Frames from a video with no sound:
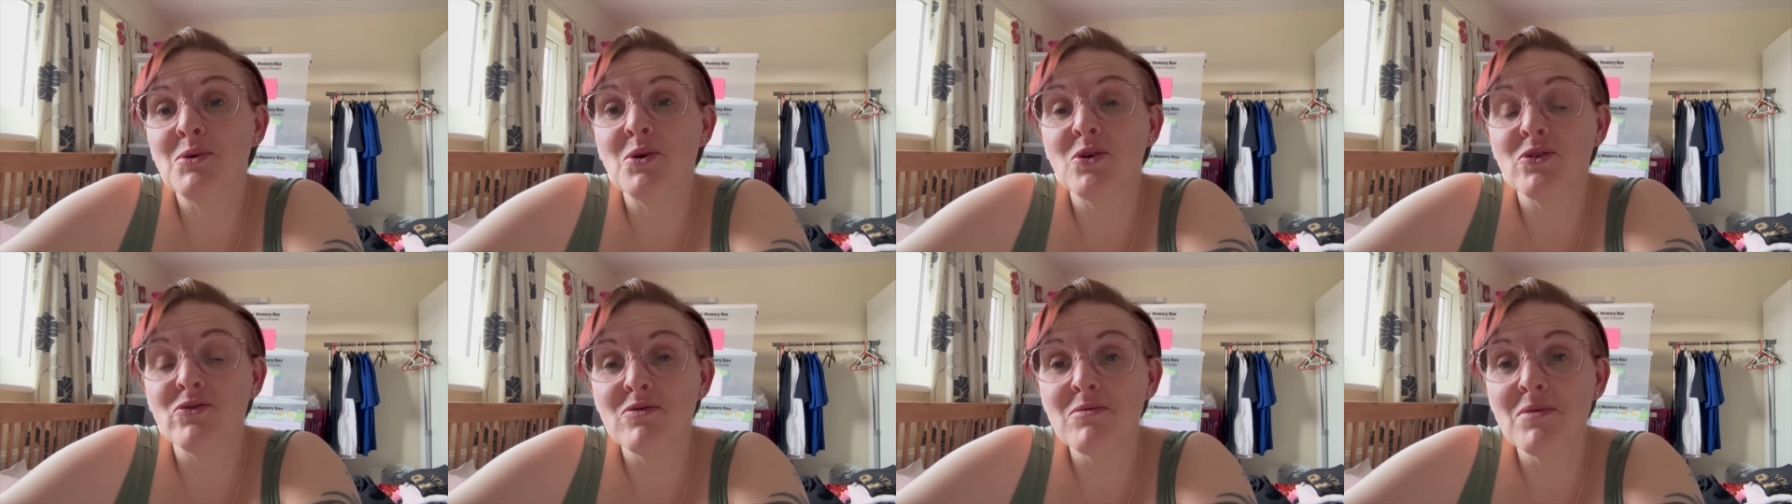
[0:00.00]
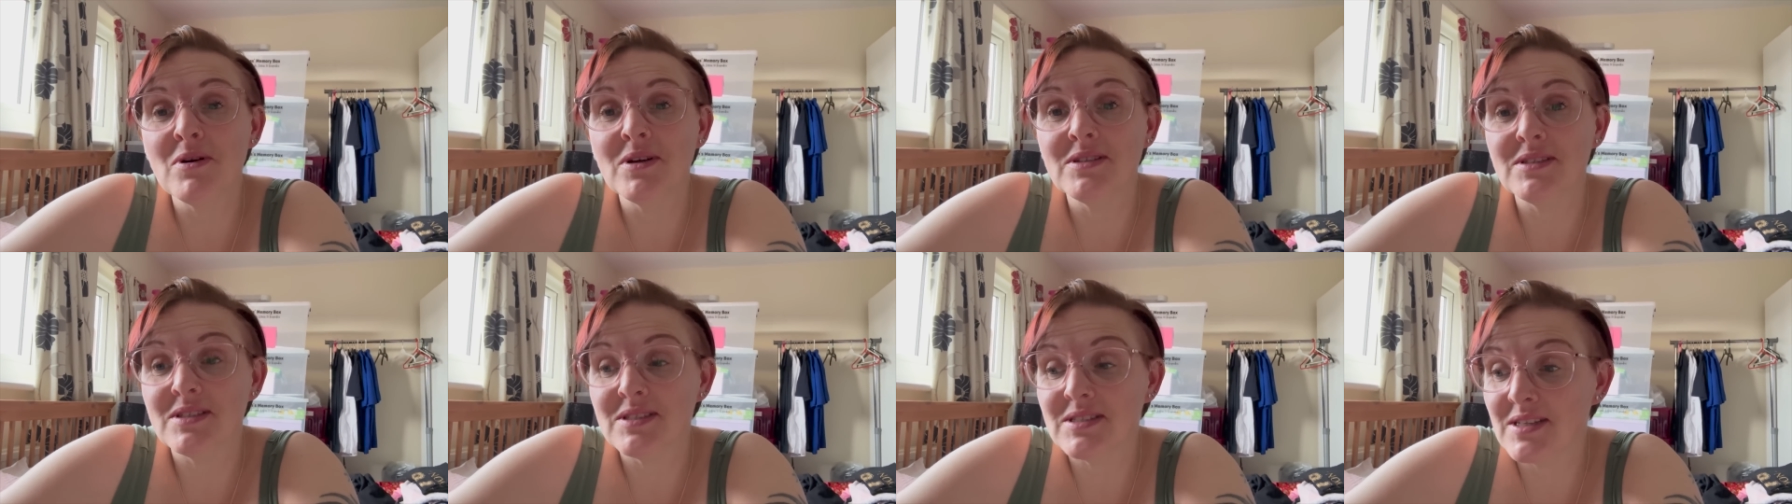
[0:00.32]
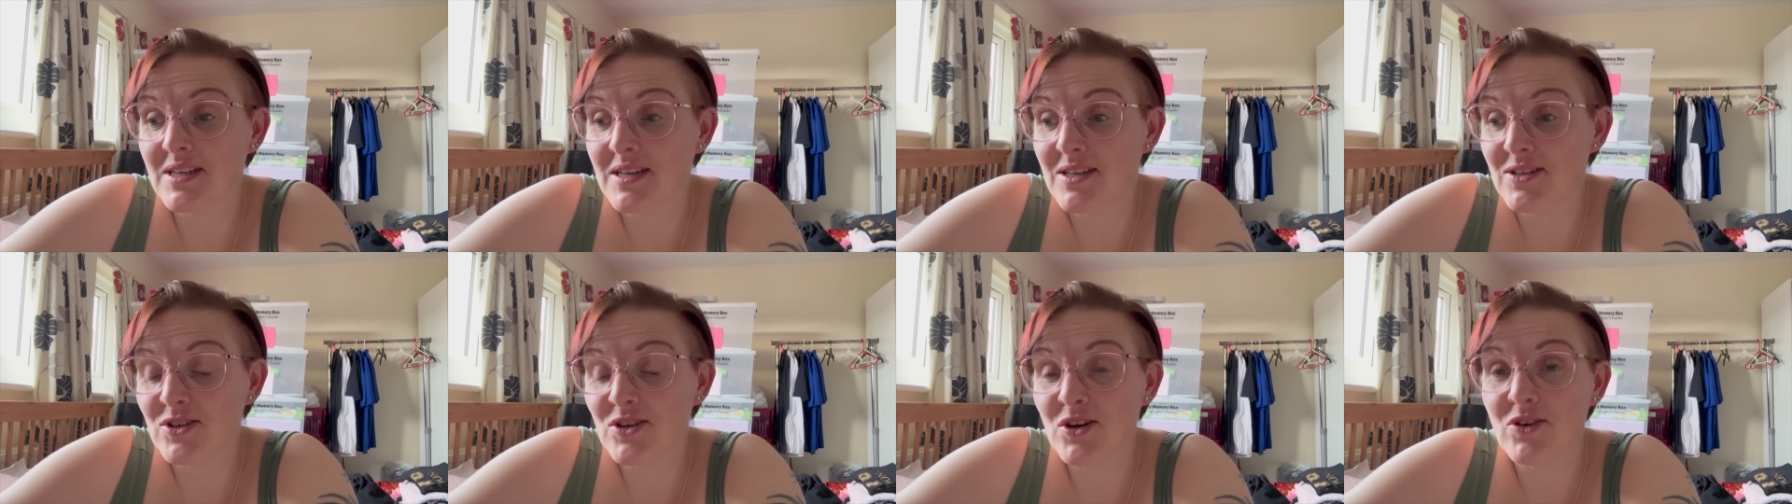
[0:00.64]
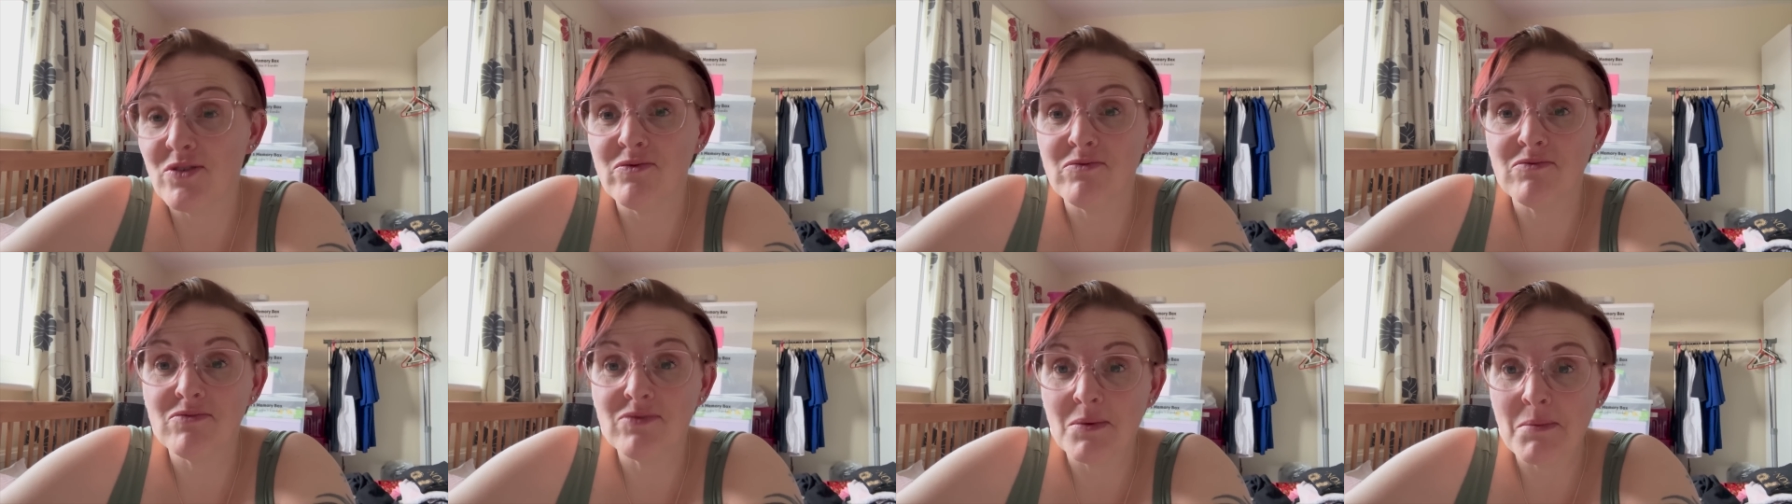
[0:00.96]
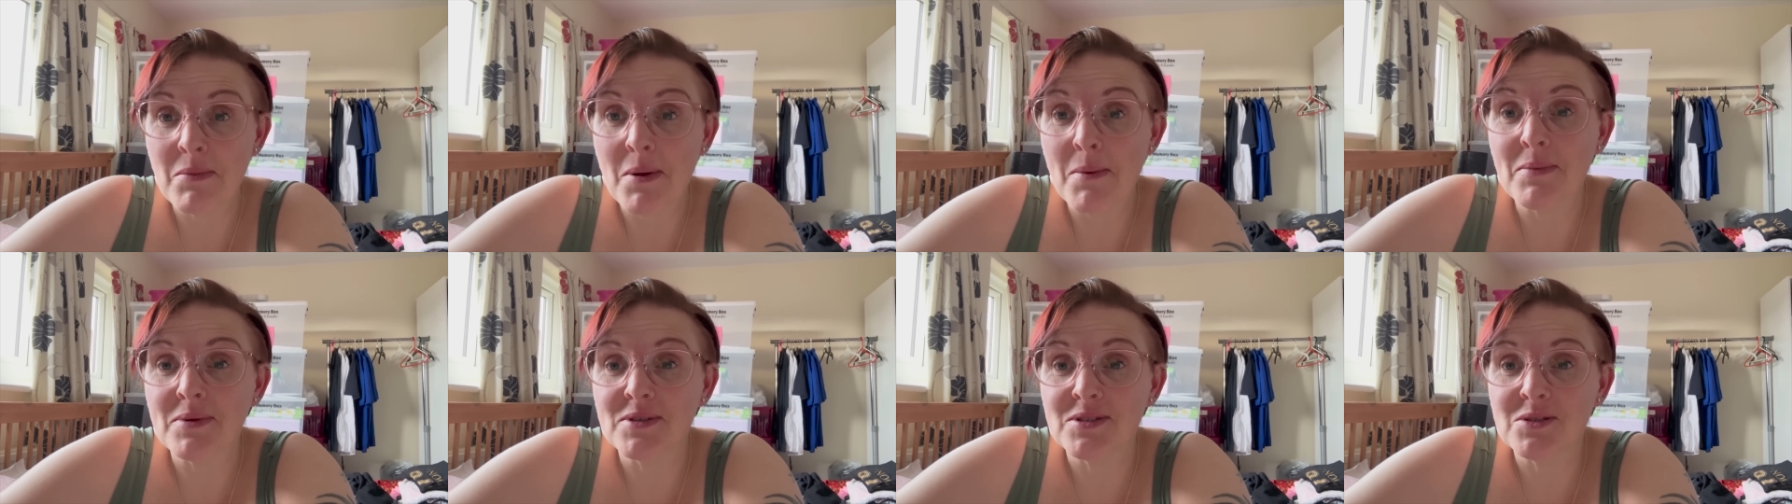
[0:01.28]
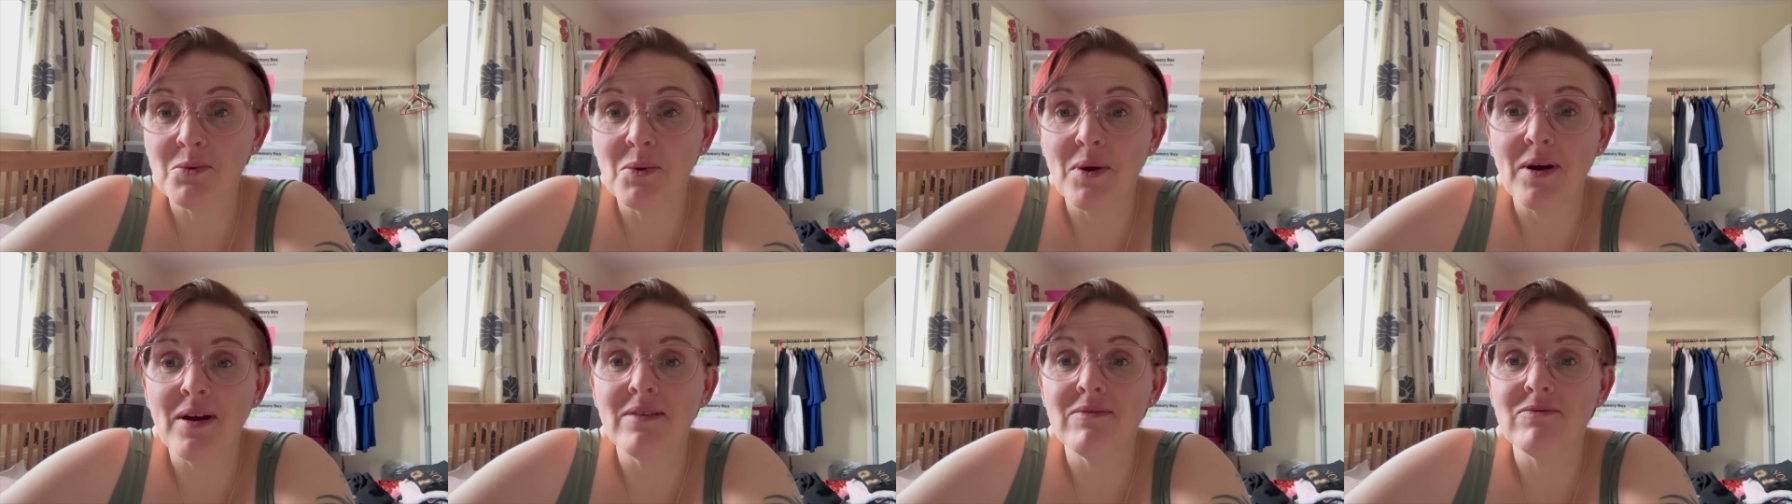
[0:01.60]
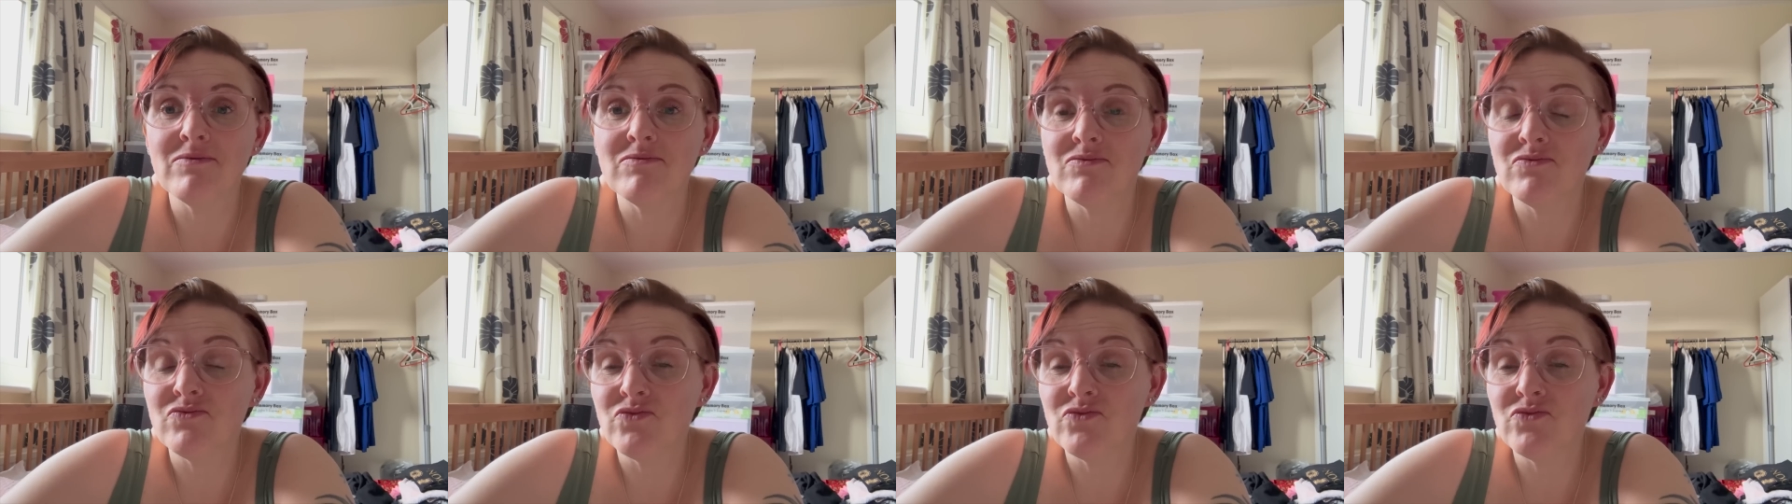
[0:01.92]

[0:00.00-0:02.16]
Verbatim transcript: got the reminder saying you know remember to wear